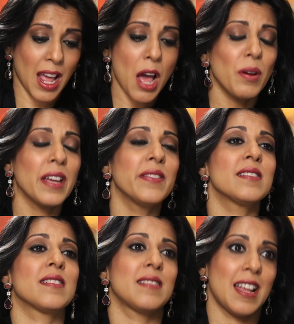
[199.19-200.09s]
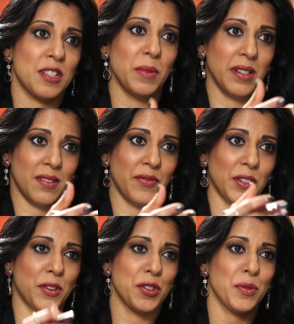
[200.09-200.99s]
how can this assessment of
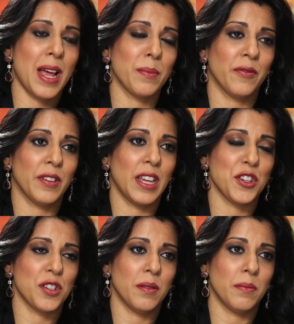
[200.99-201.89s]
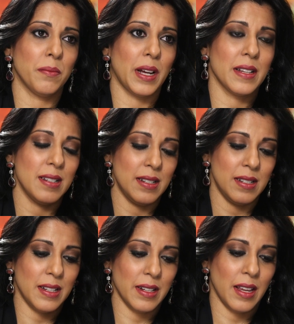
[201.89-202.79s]
the HER2 amplification by
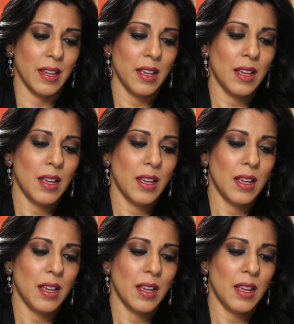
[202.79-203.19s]
ctDNA